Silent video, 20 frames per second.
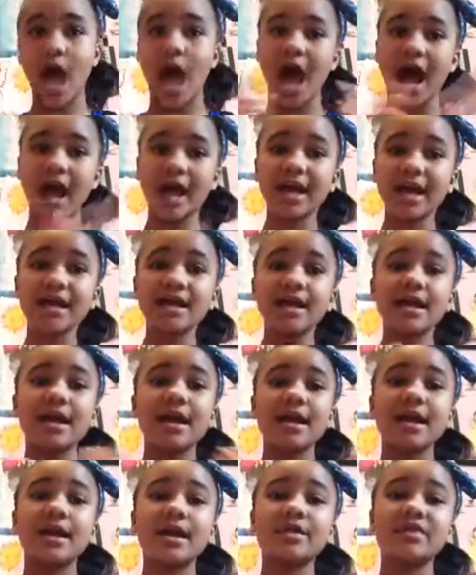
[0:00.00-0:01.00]
I
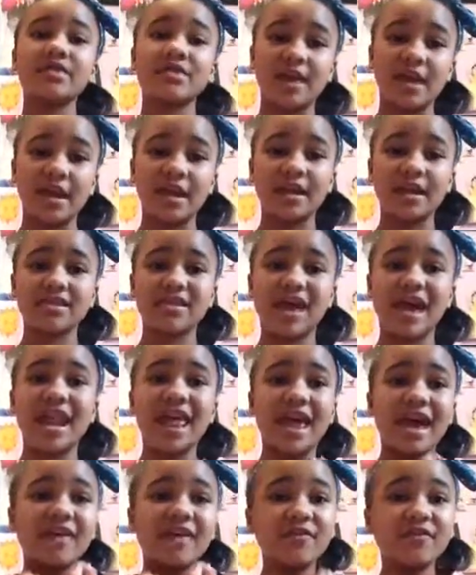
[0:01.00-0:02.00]
think
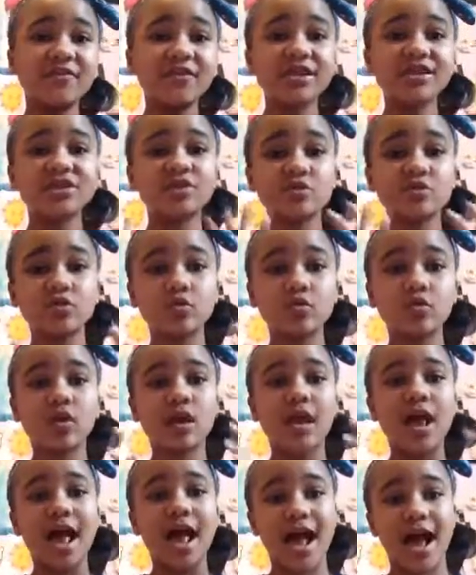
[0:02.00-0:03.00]
that every
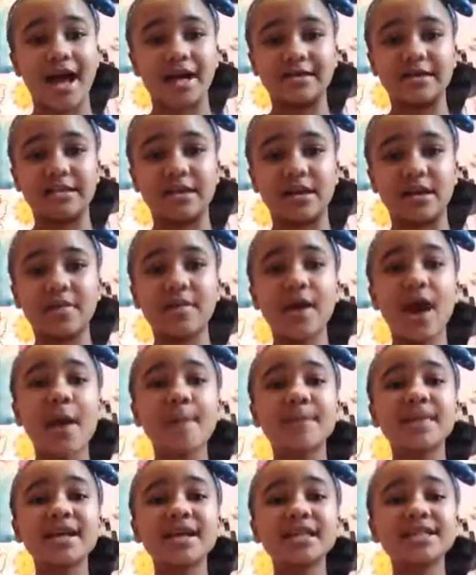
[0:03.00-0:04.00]
school has them,
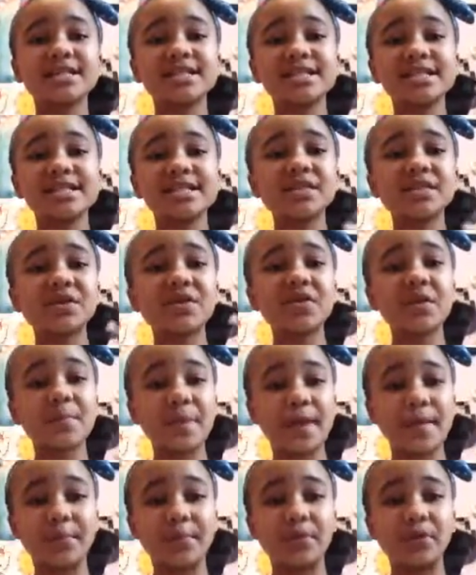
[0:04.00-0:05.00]
because these are the
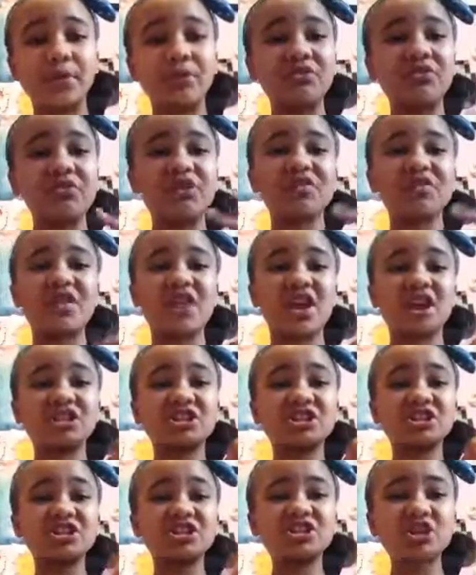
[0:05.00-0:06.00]
people who think they are
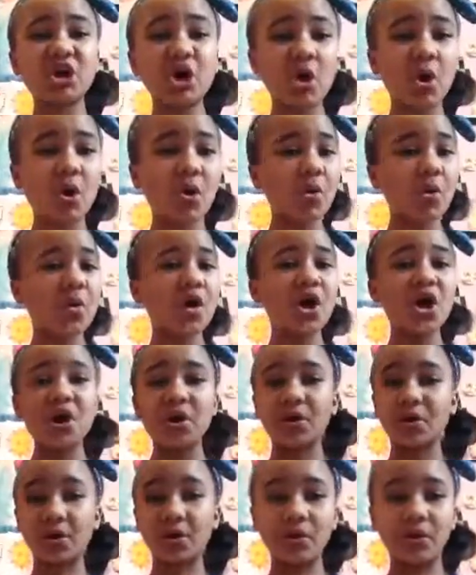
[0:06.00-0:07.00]
so
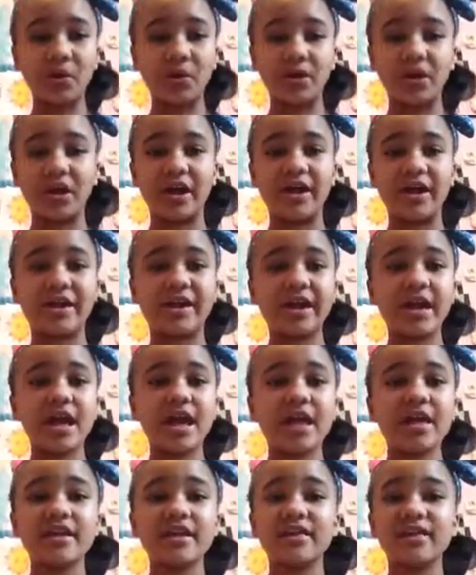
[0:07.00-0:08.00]
cool, and
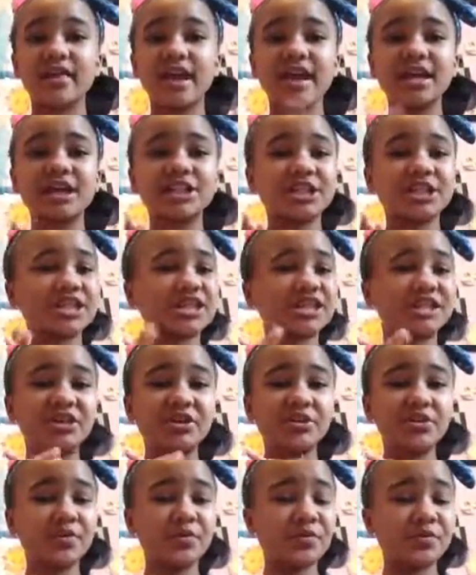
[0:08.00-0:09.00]
they just
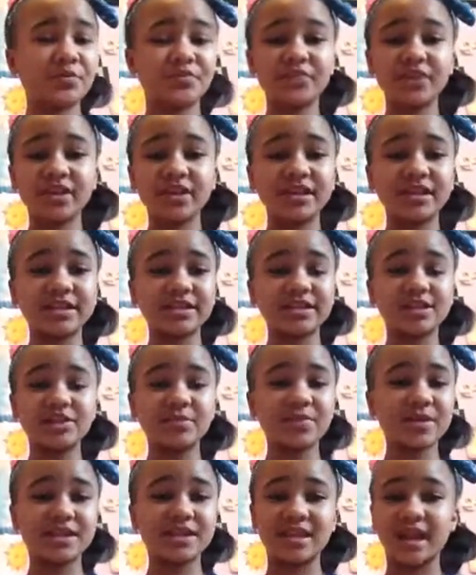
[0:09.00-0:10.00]
do really
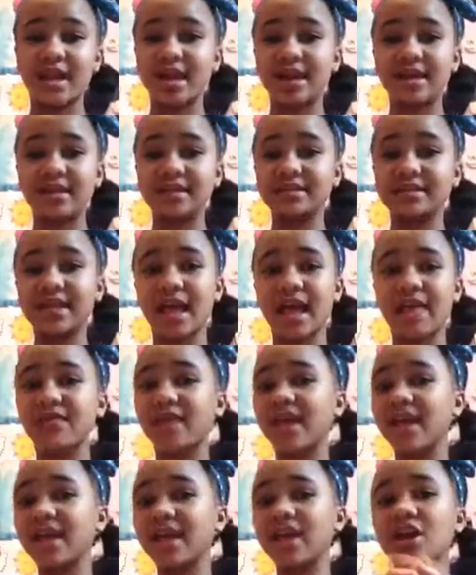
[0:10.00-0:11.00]
stupid things, and
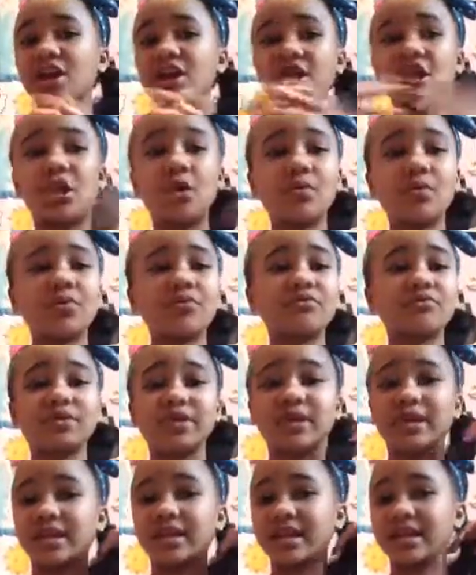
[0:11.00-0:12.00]
no one
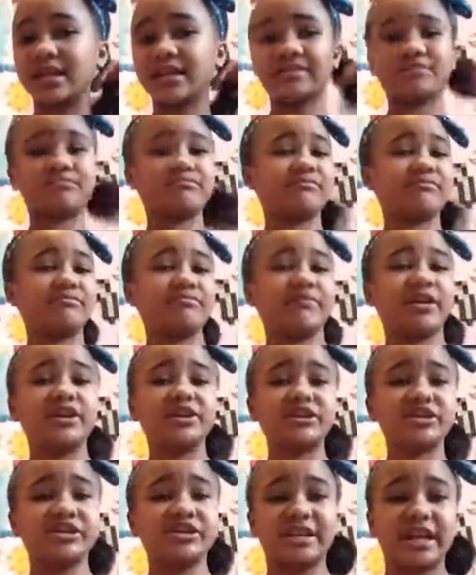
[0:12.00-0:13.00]
really
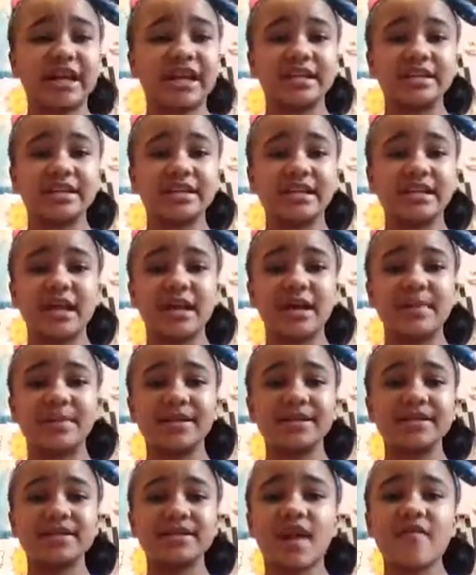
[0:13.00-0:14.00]
understands them
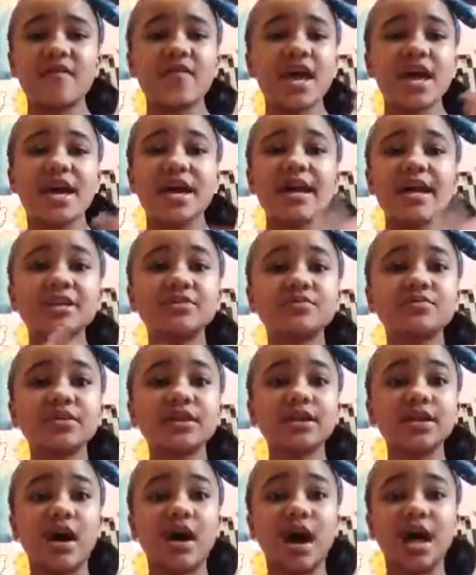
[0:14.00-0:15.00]
and stuff. It's
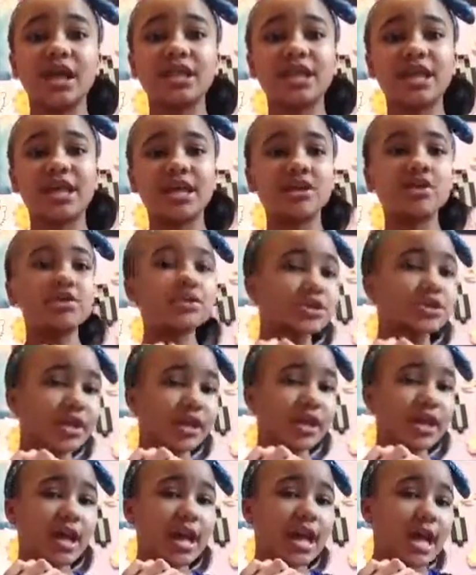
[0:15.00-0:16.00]
really odd, and they
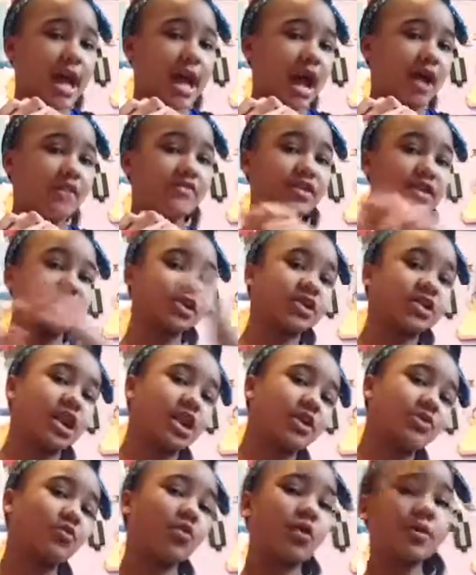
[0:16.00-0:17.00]
usually have this
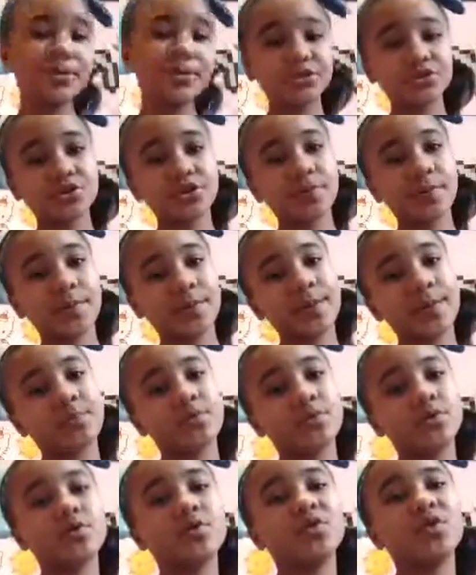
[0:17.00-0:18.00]
ginormous group of
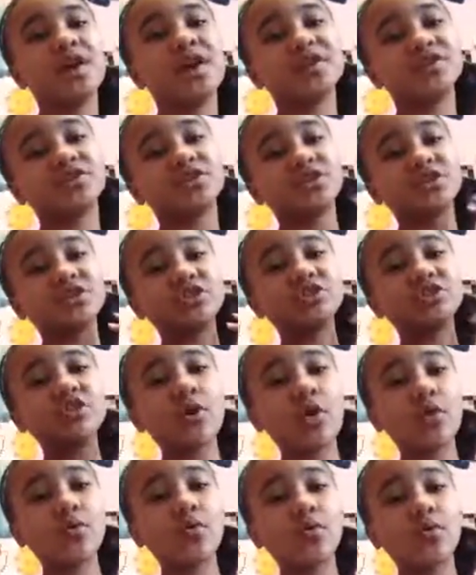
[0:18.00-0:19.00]
people who think that they're
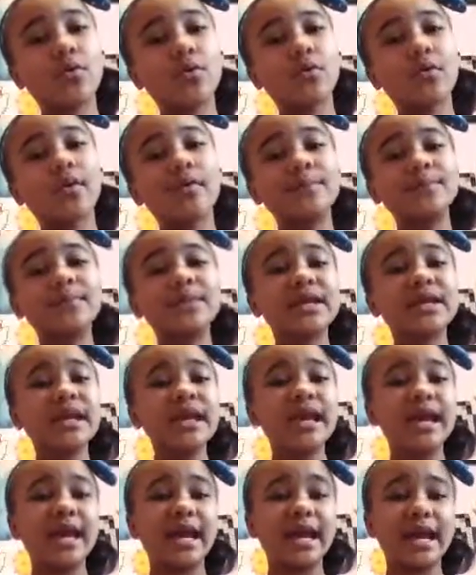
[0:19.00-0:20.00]
so cool,
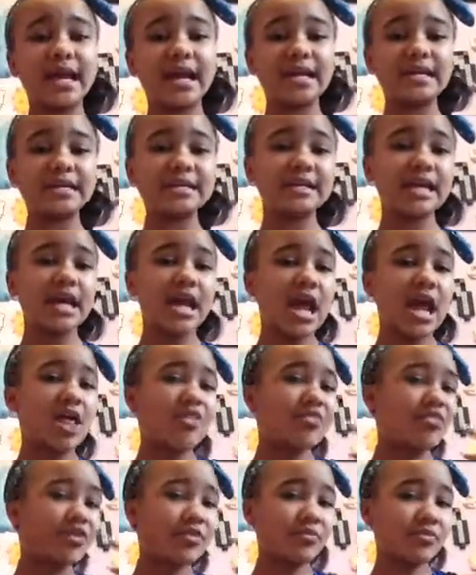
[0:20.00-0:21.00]
and
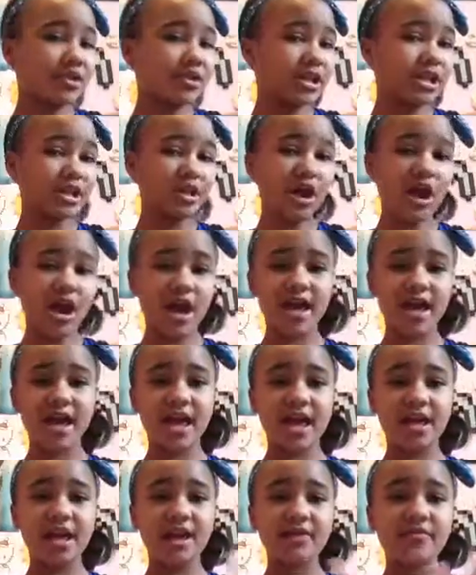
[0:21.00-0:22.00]
they're really not,
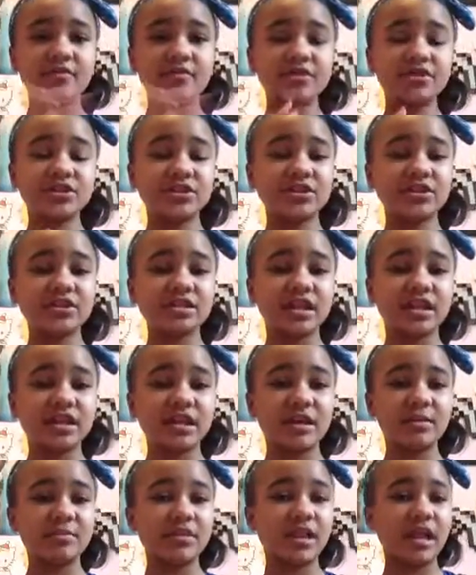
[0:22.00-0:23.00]
and everyone just looks at
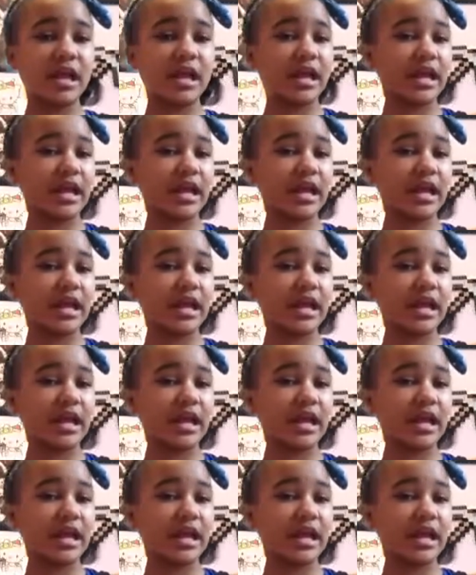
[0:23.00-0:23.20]
them